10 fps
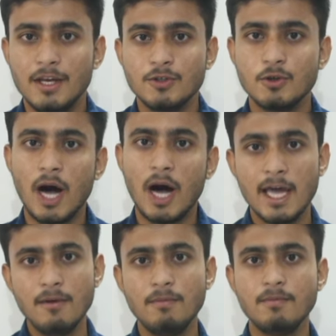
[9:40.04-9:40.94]
So
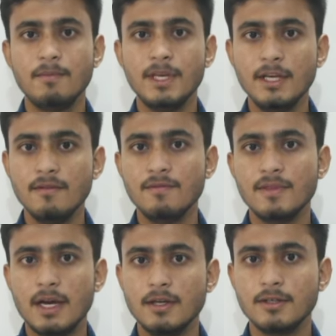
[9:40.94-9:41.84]
I
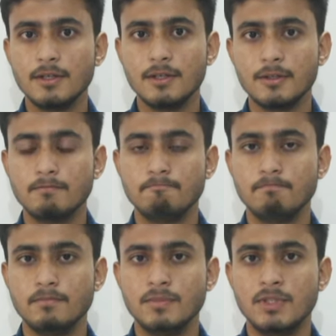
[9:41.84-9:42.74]
believe that
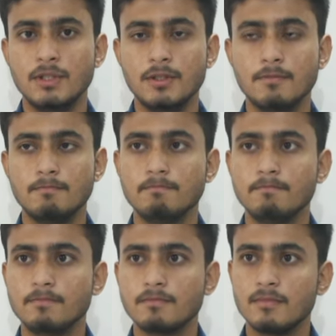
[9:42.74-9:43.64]
the
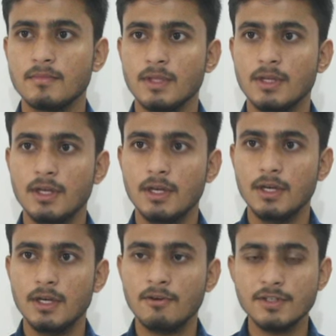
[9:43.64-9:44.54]

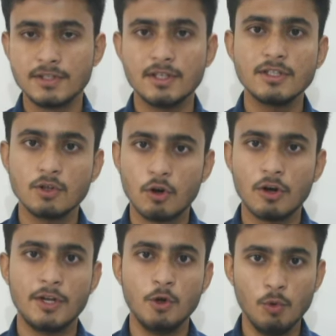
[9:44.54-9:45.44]
research
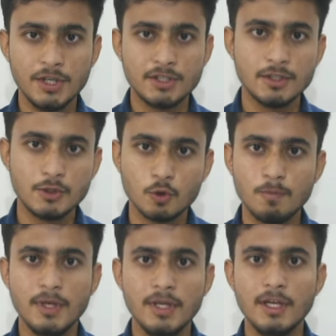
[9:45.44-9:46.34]
or innovation
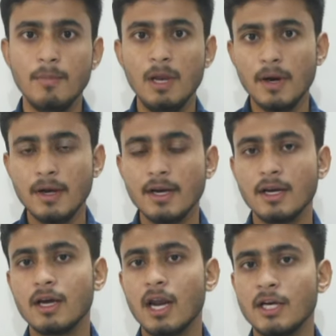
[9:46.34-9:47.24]
should be implemented
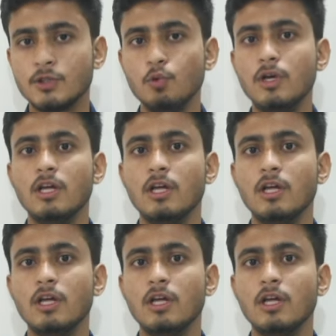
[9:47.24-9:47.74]
at a grassroots